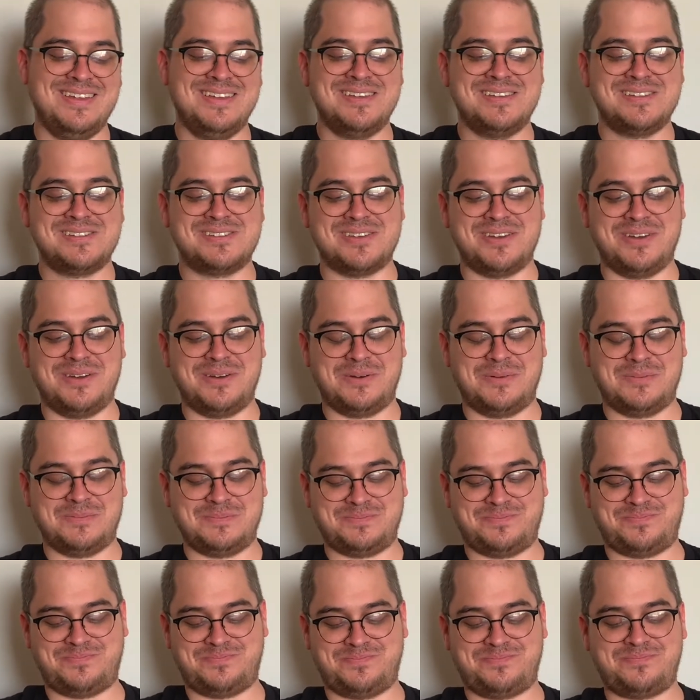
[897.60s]
so
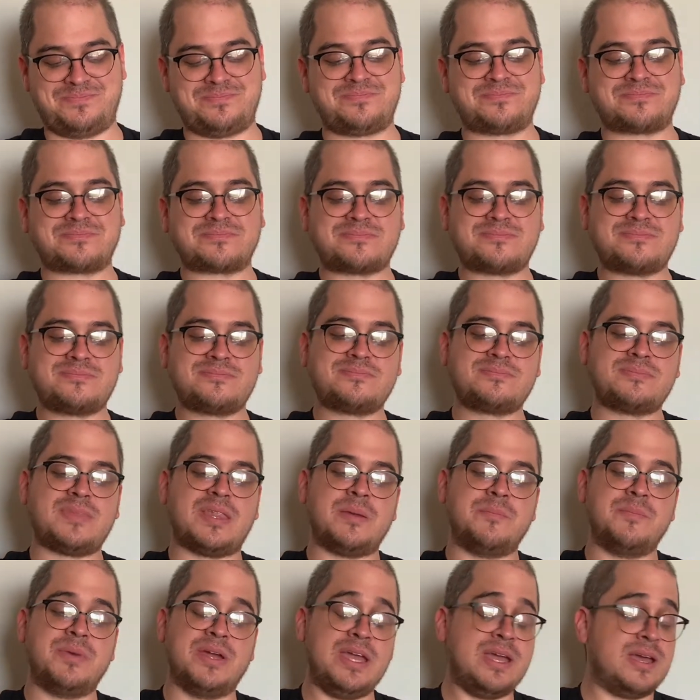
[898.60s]

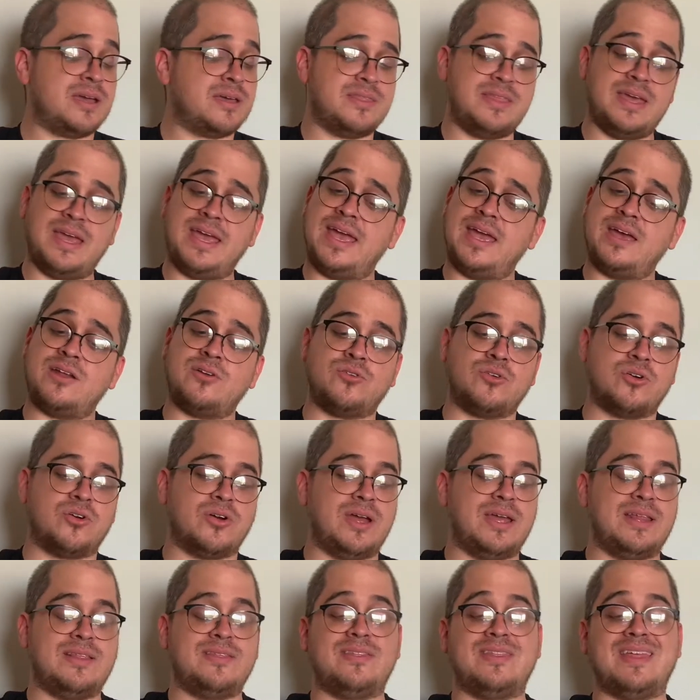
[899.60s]
but yeah, they handle
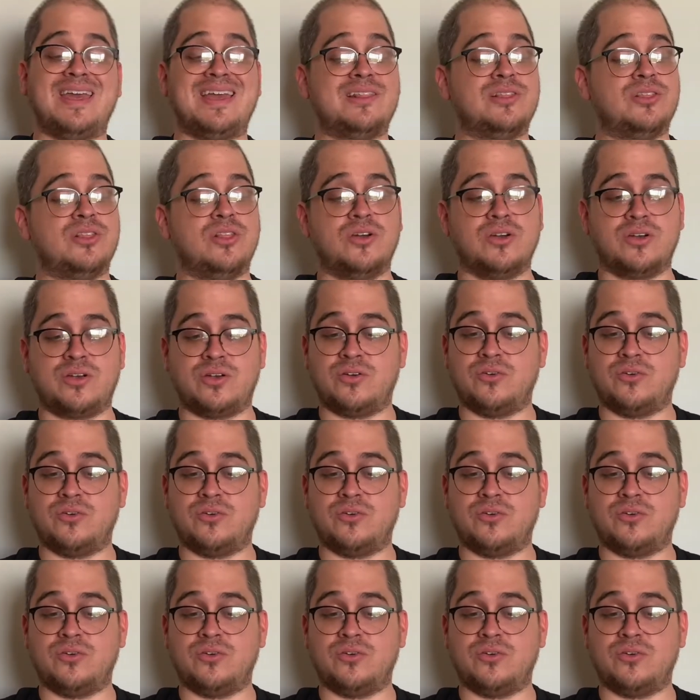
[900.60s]
great. They look